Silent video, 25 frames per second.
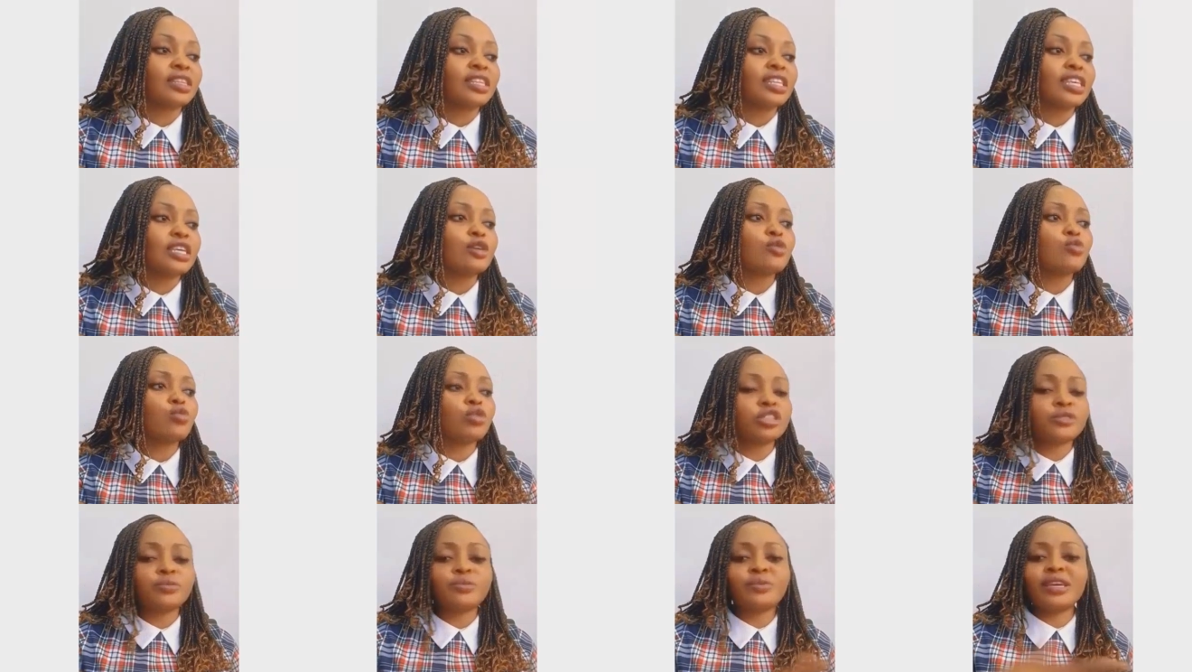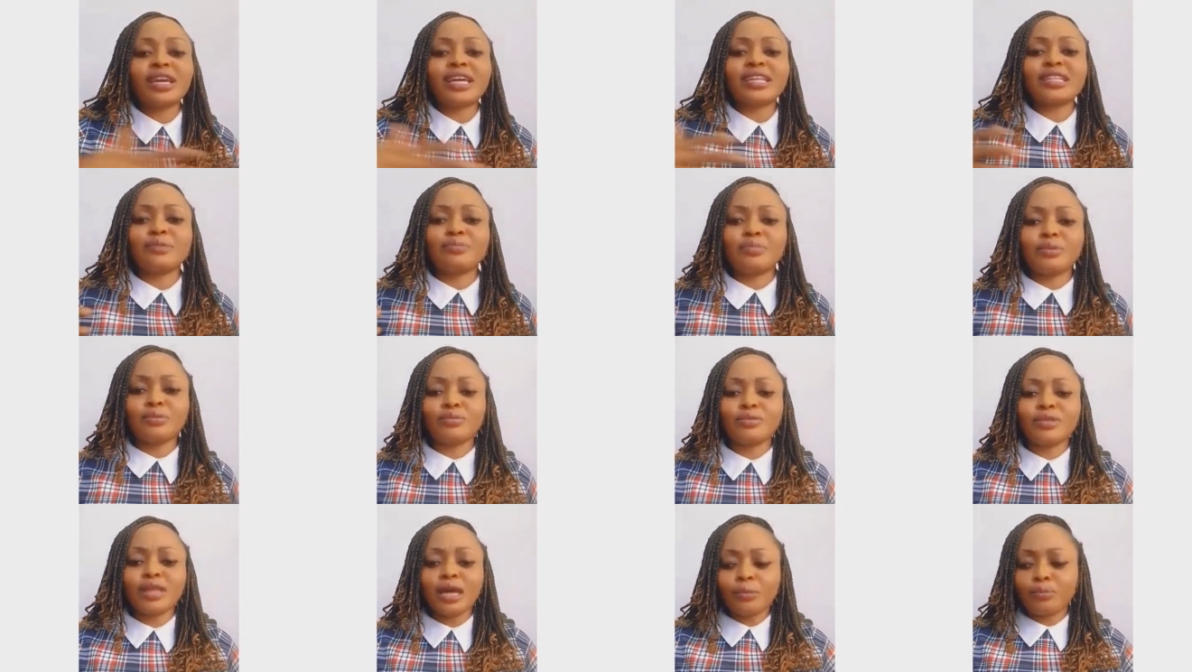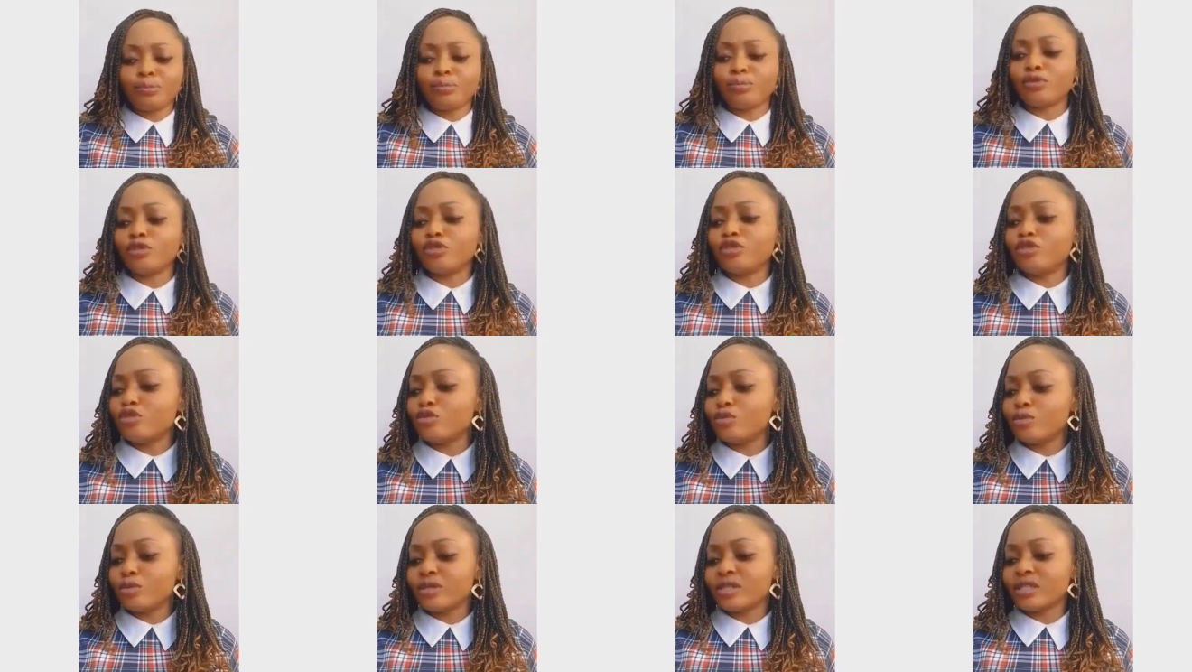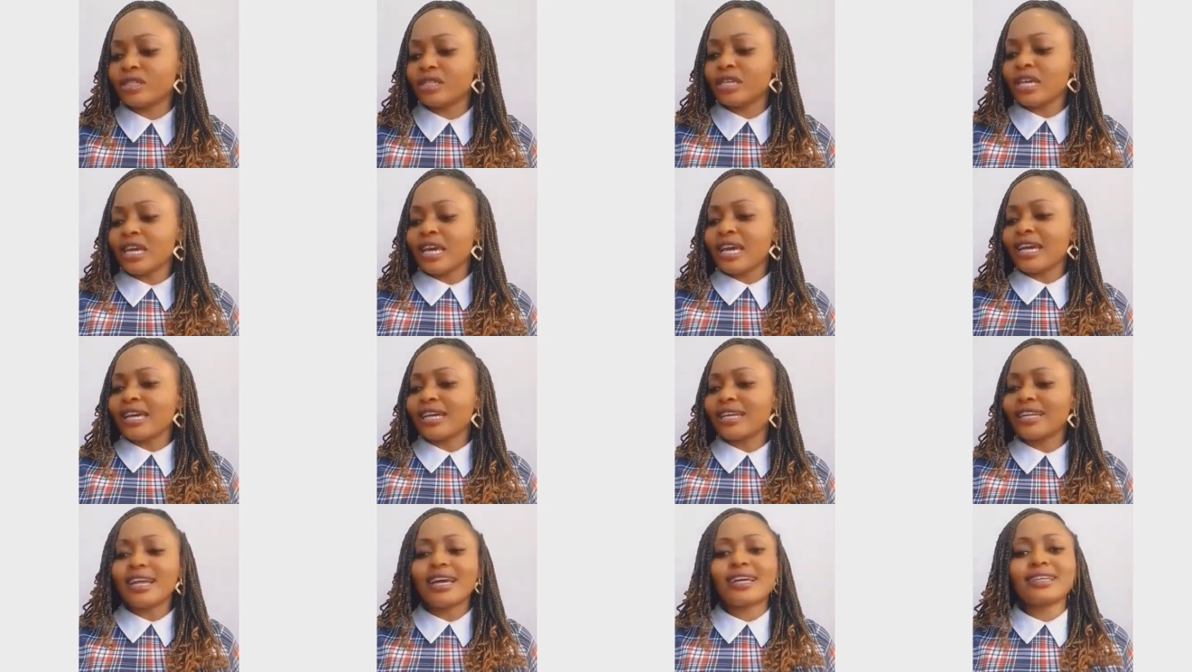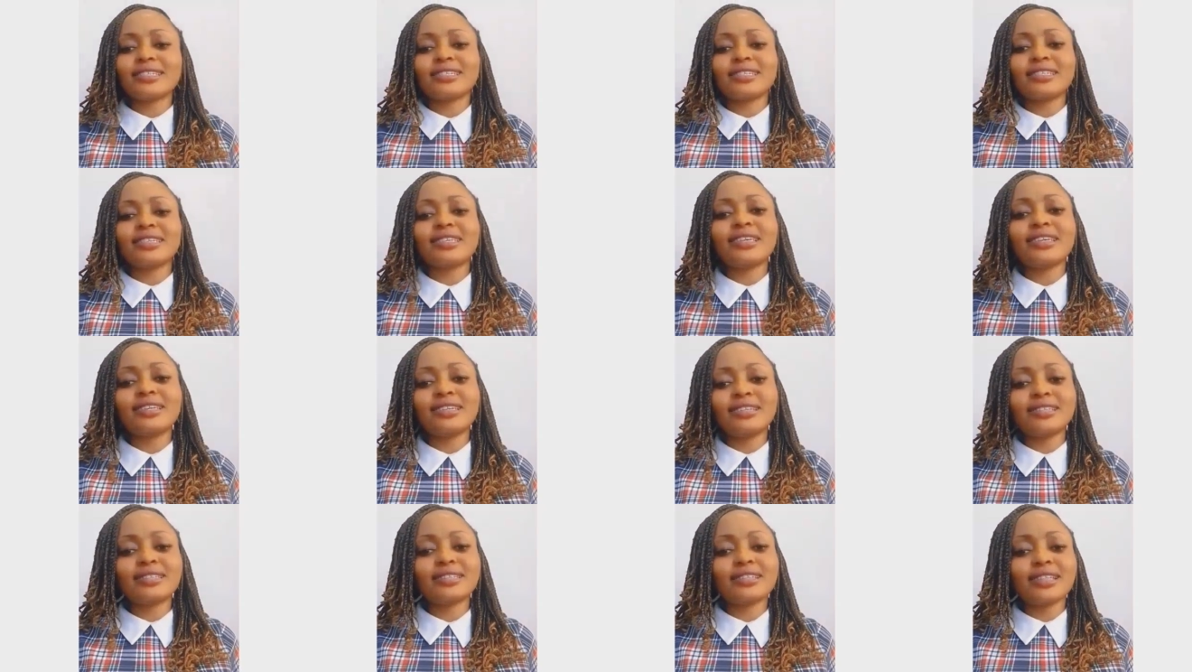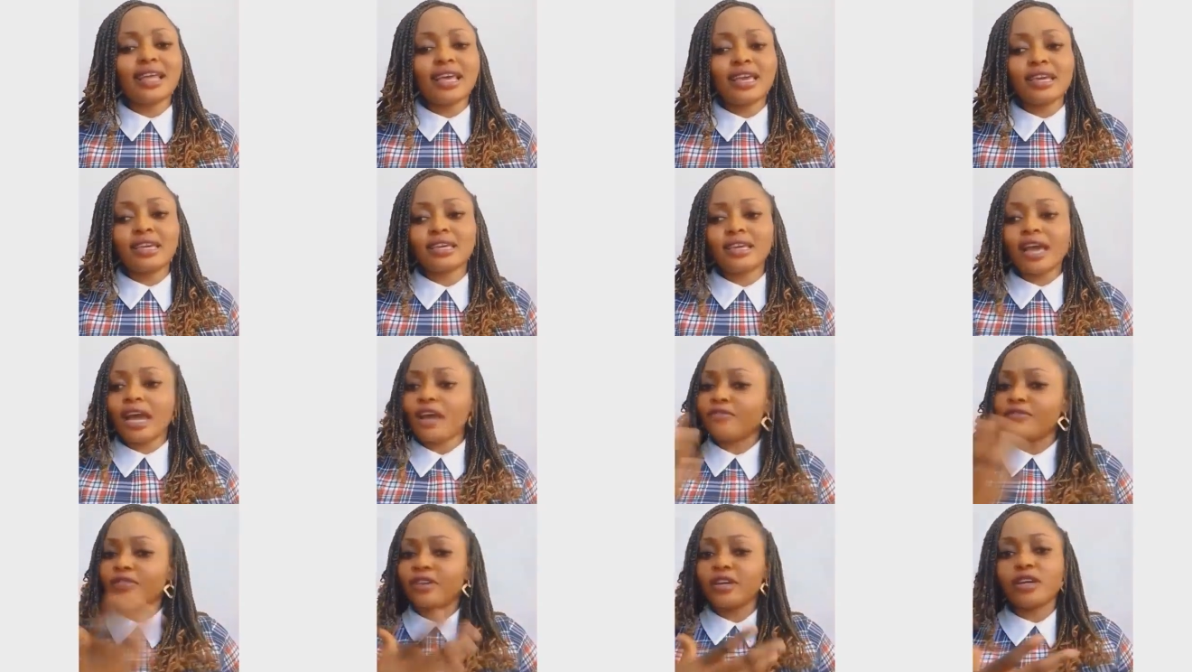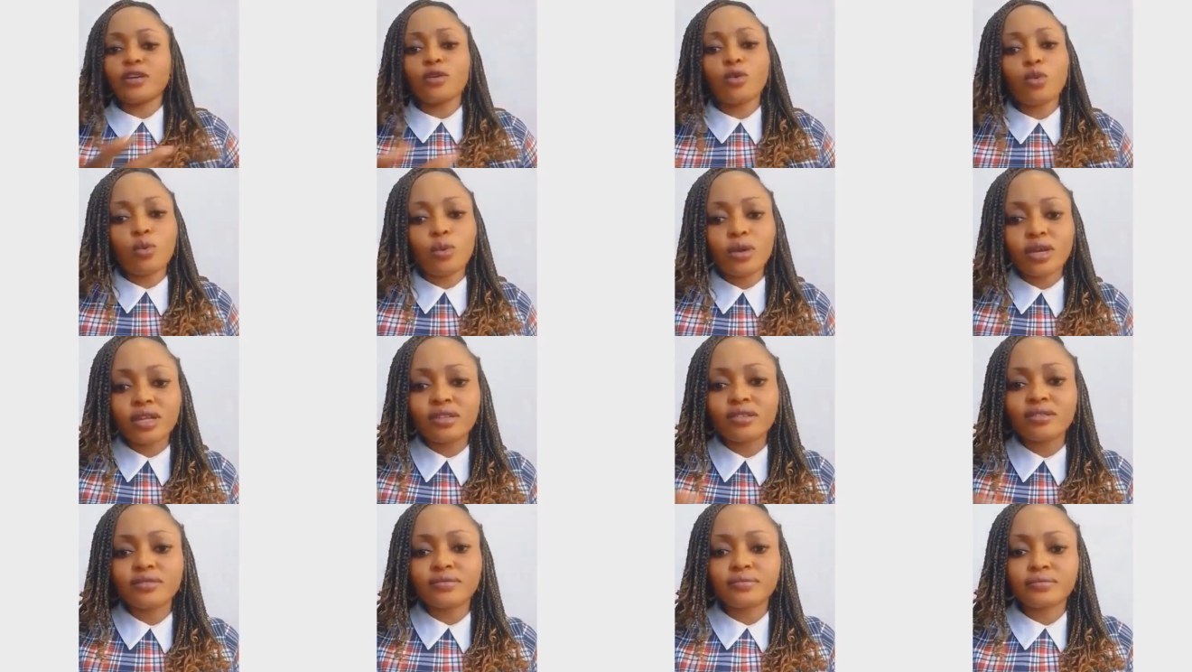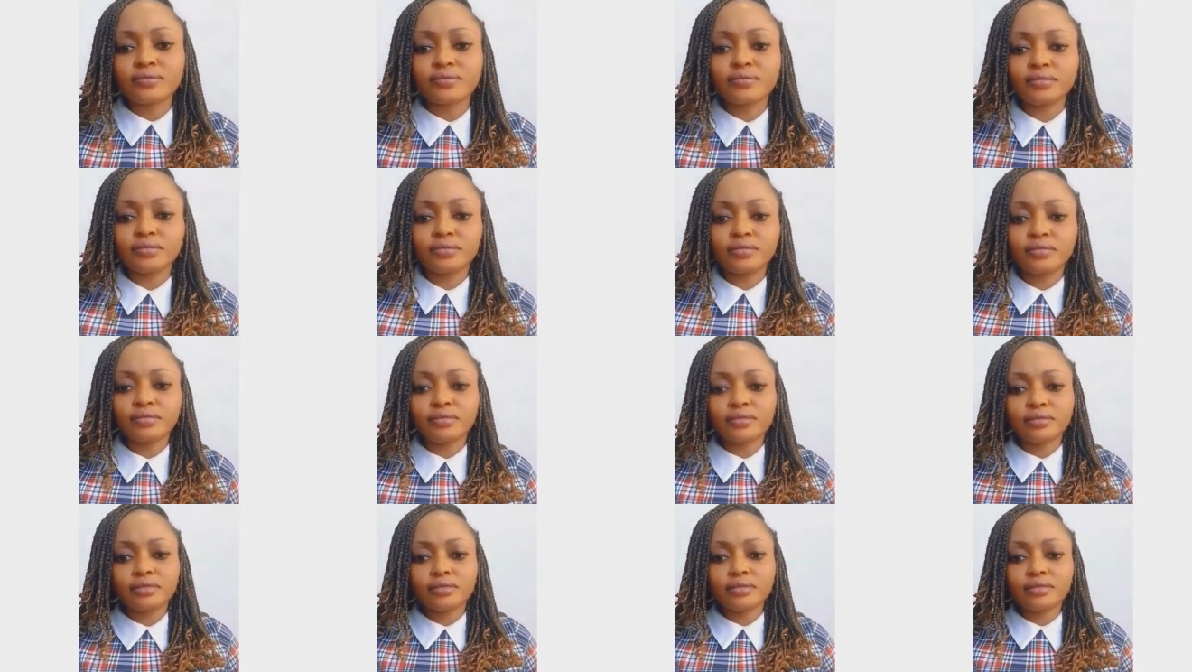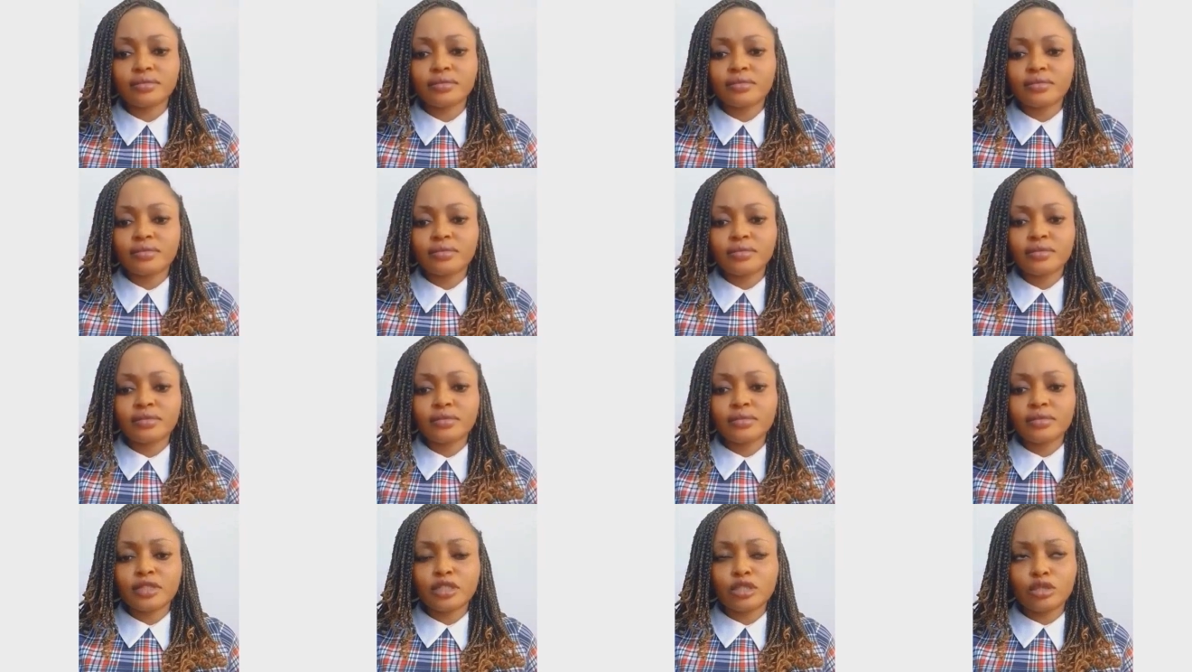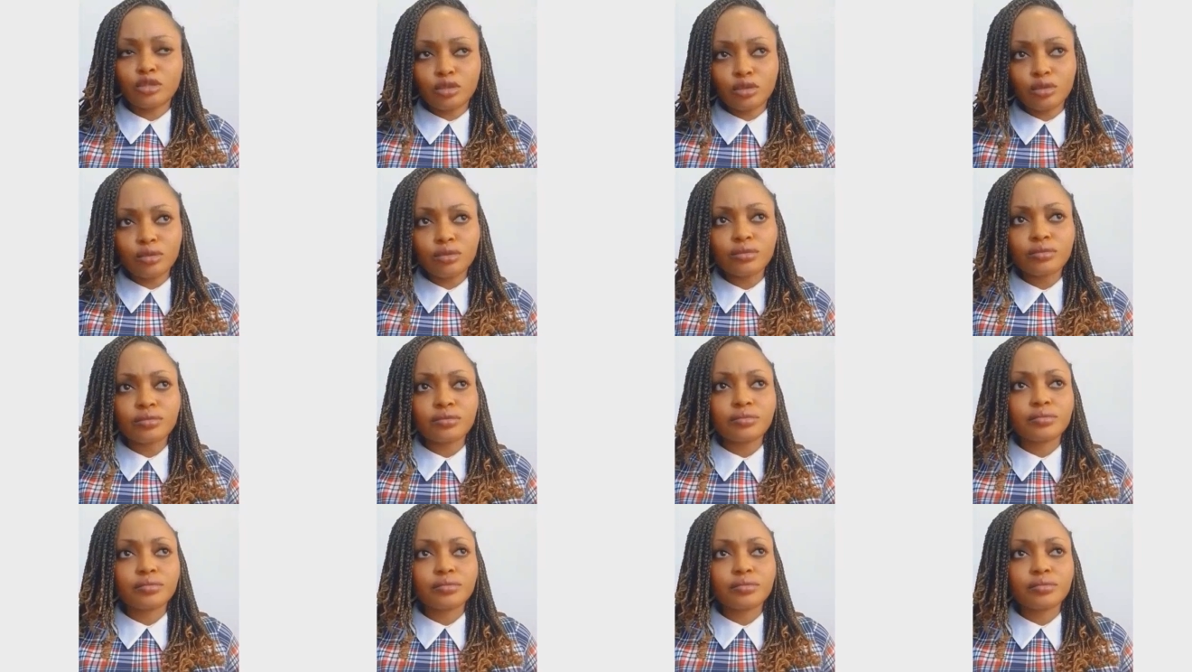he was behind the people that produced classic hits like African Queen. You know,